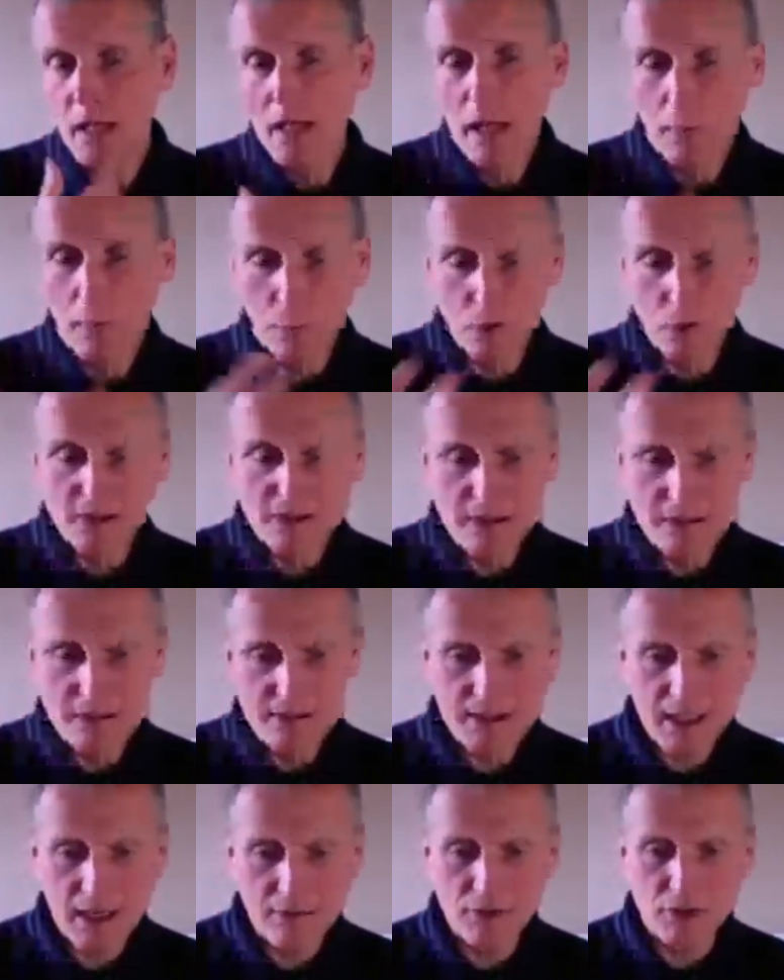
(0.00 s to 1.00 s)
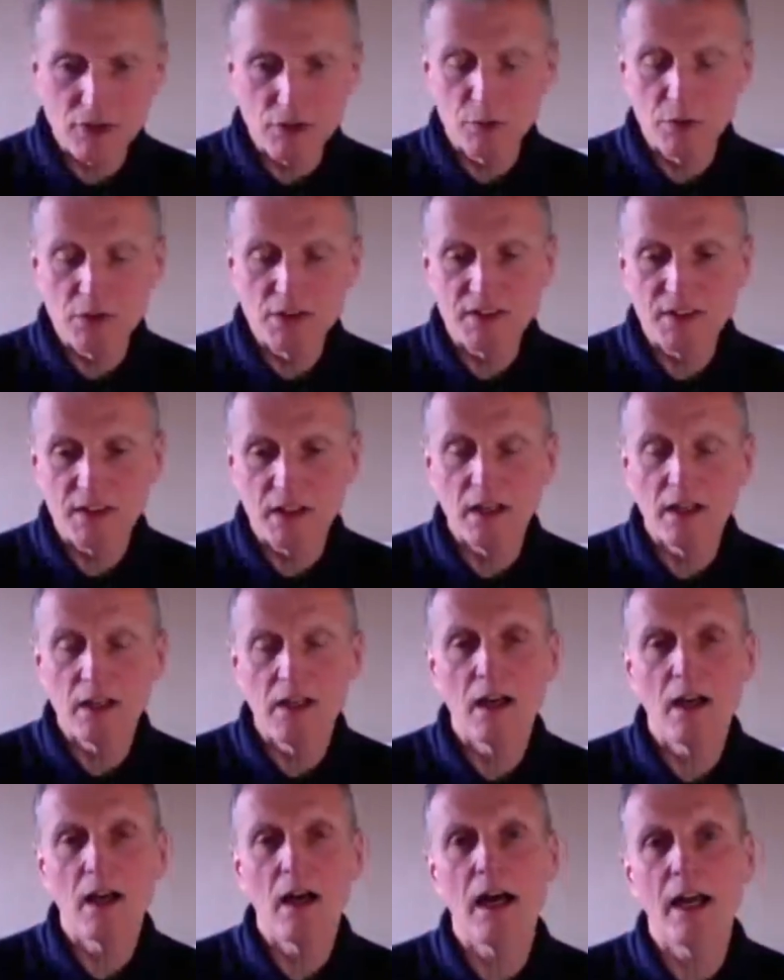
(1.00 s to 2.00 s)
And what he discovered was
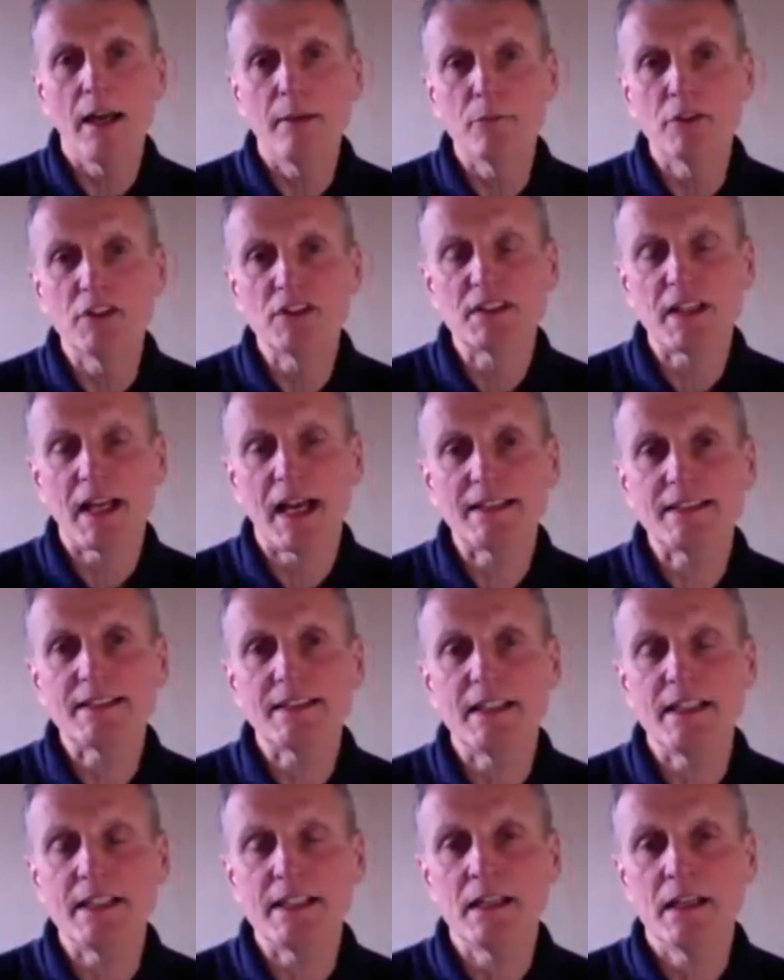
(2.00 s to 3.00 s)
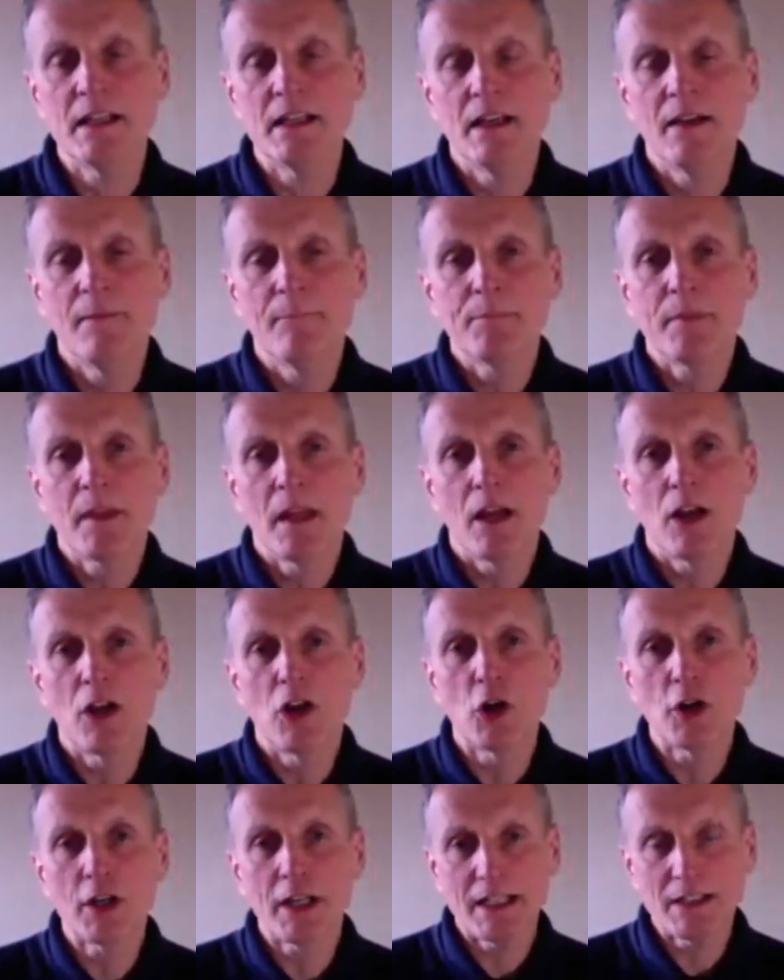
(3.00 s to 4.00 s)
that it was as he
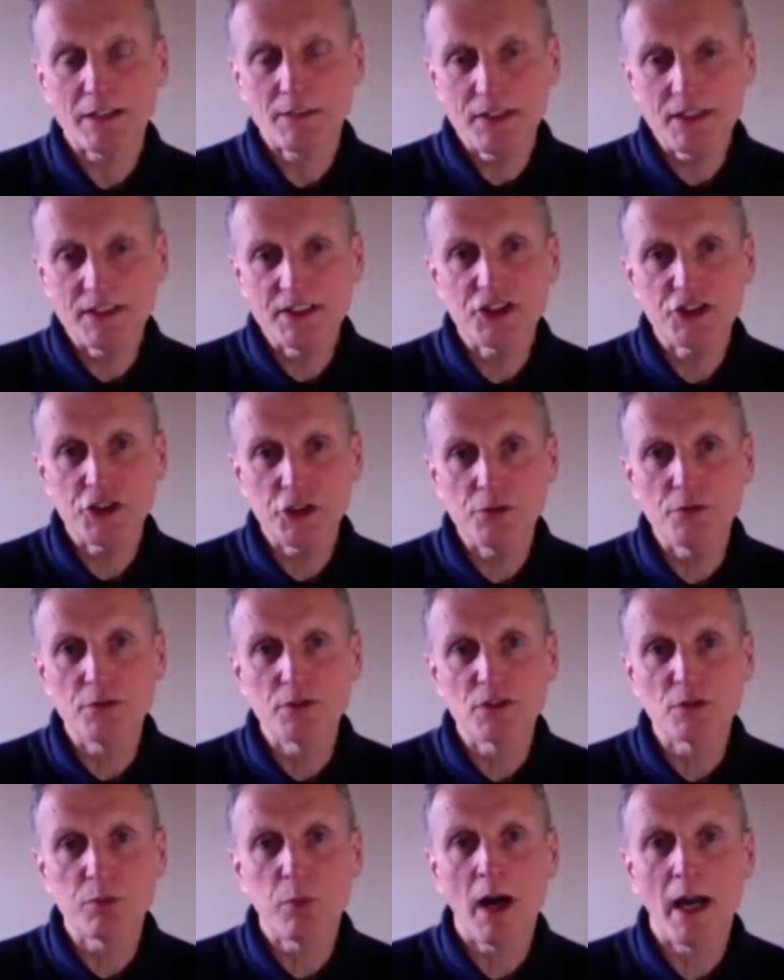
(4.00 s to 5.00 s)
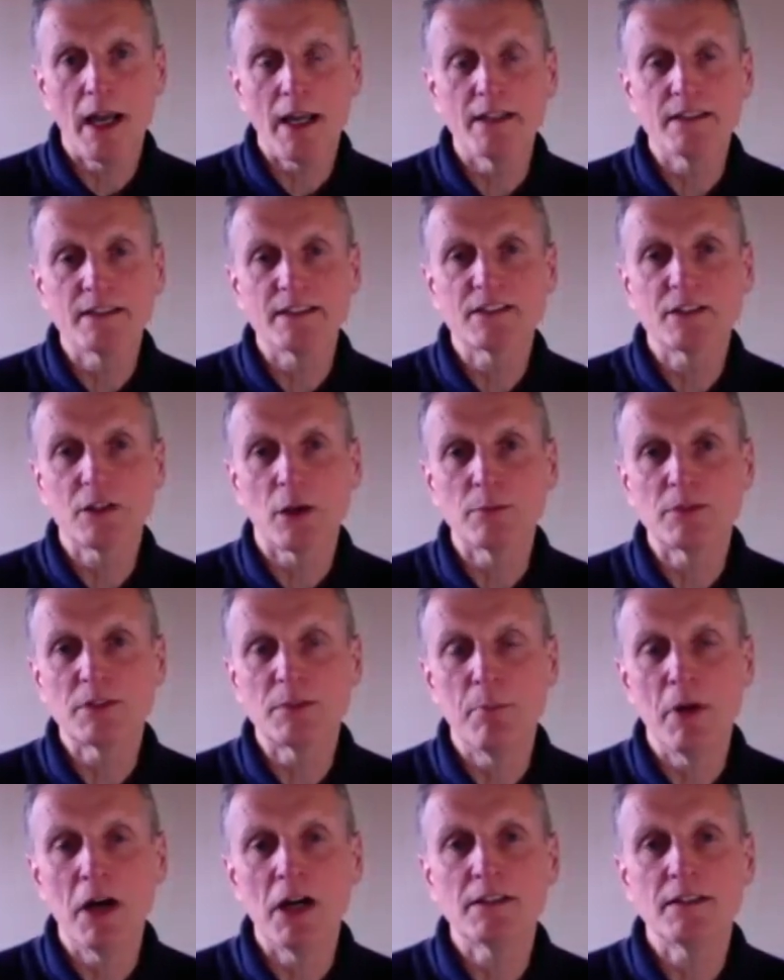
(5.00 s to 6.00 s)
got out of his students' way and
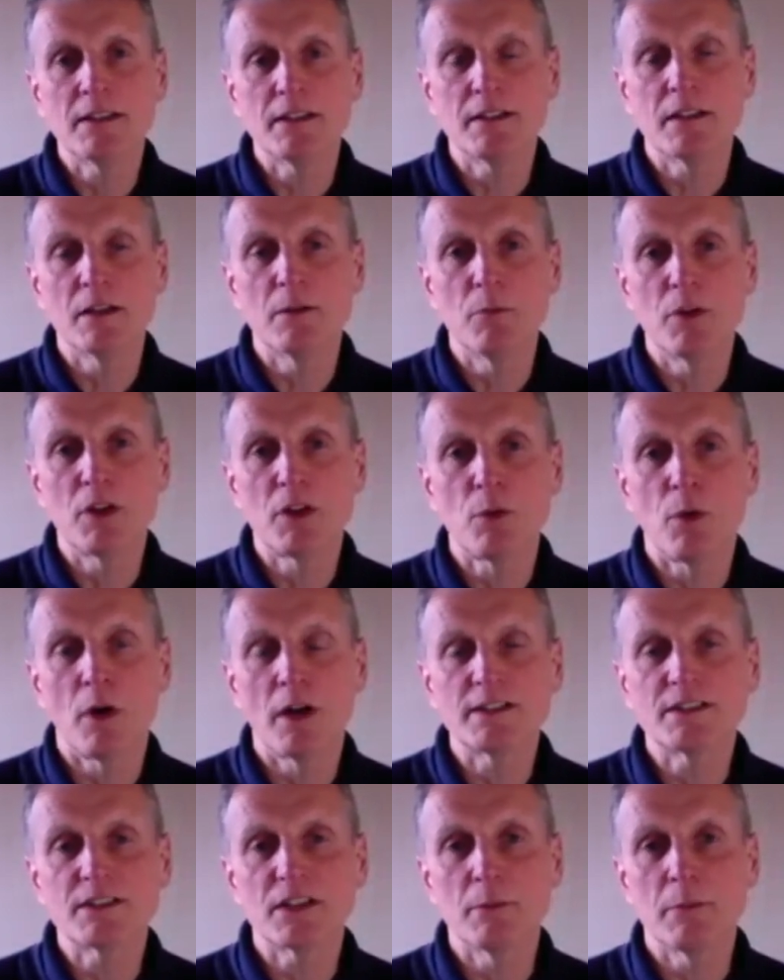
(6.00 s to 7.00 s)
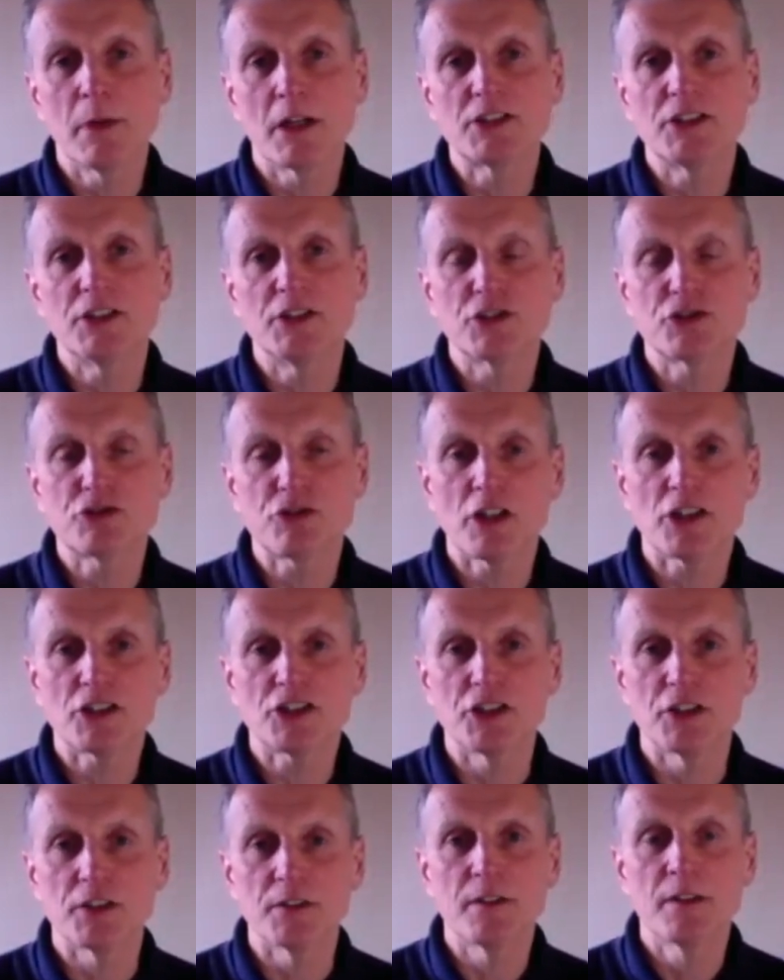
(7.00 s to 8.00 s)
stopped burdening them with quite so much
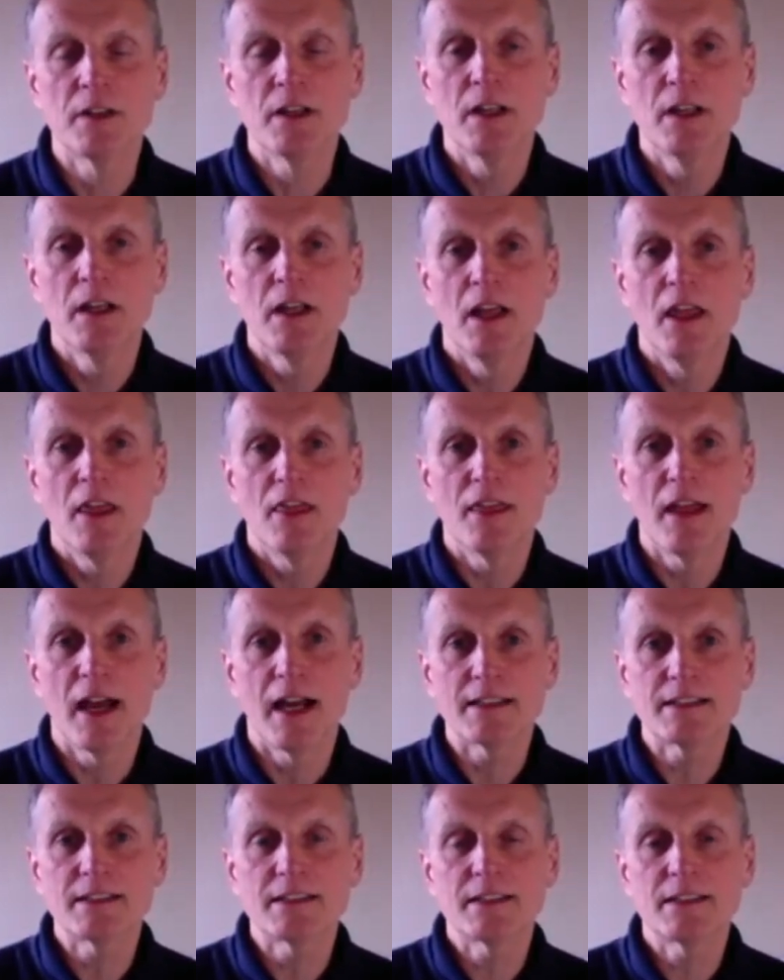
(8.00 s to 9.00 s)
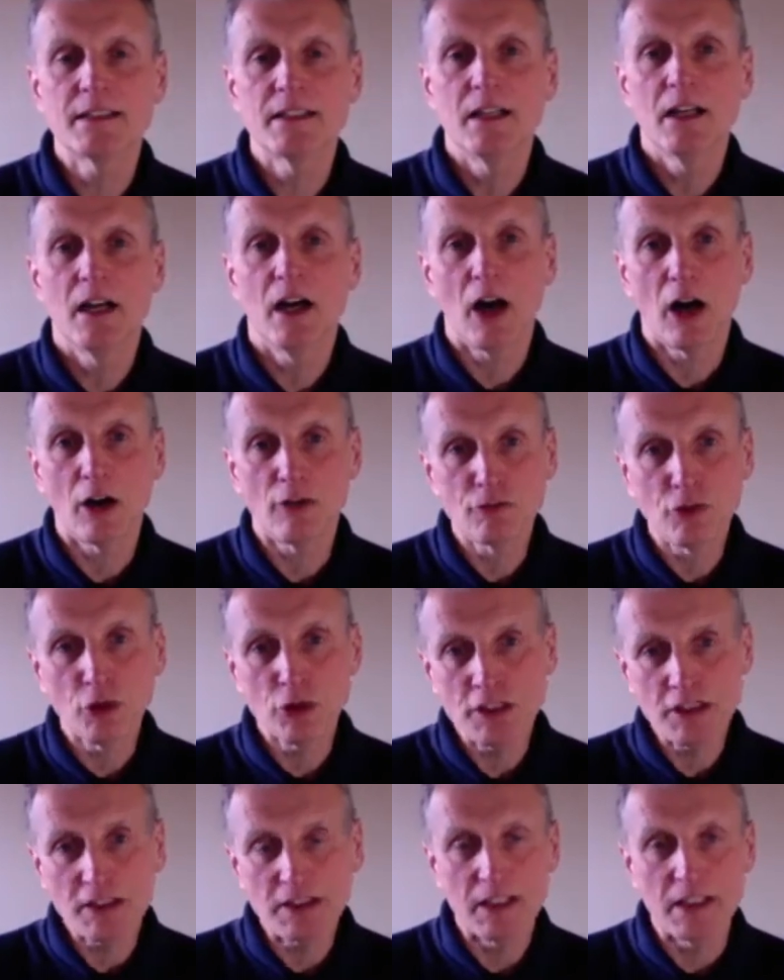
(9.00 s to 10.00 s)
instruction, that
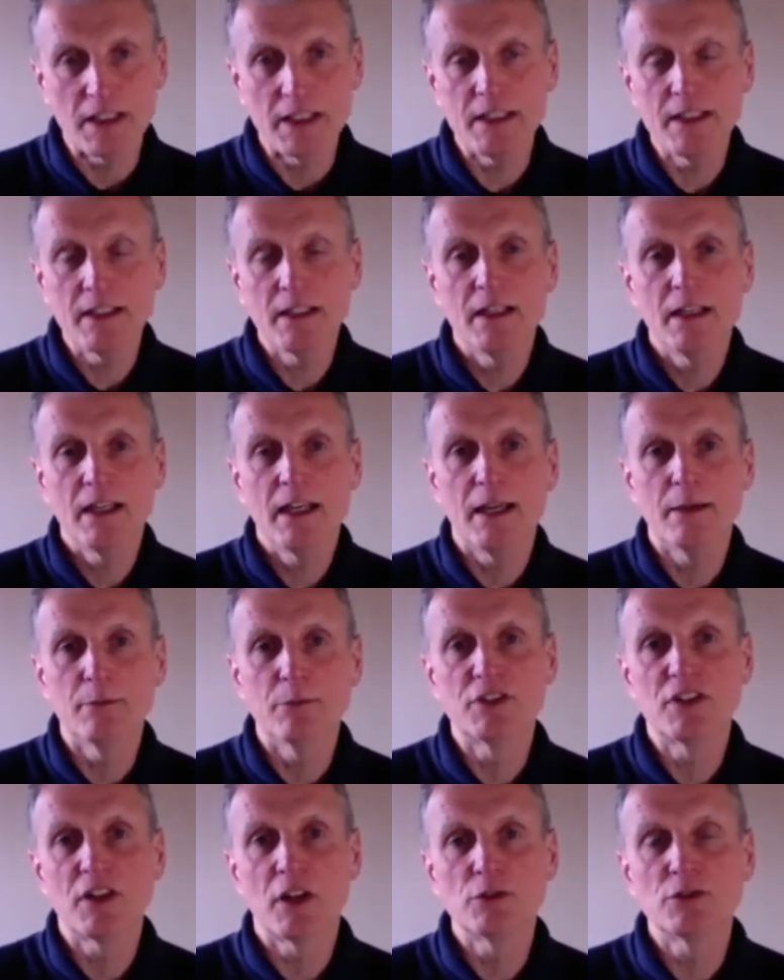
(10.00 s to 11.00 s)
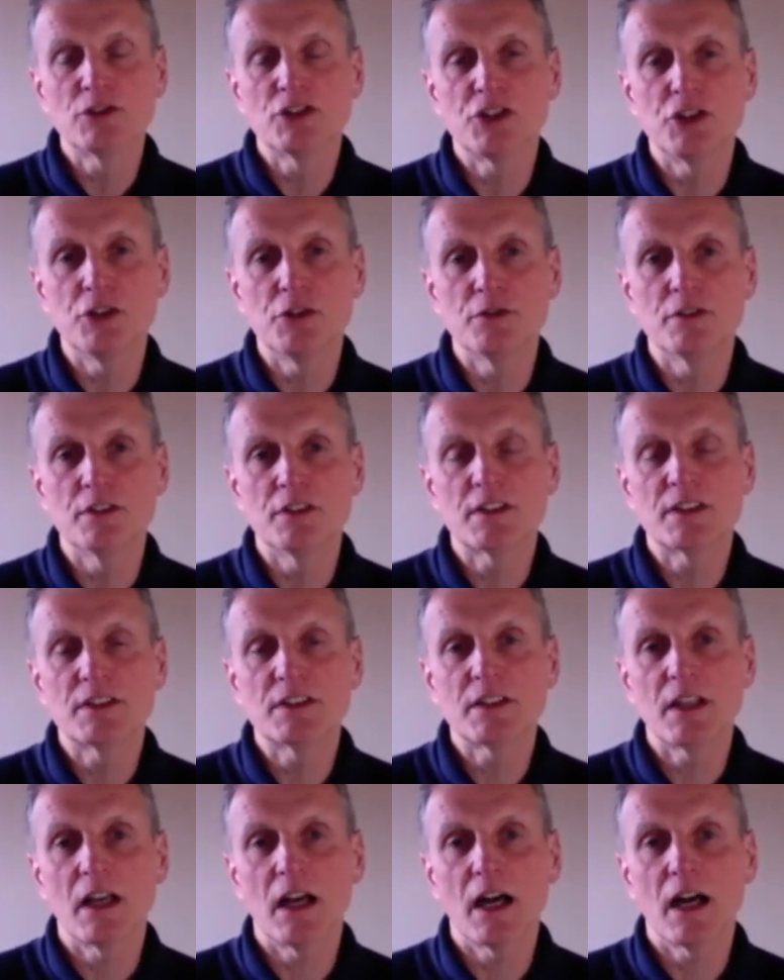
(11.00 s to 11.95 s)
ironically, it was those students'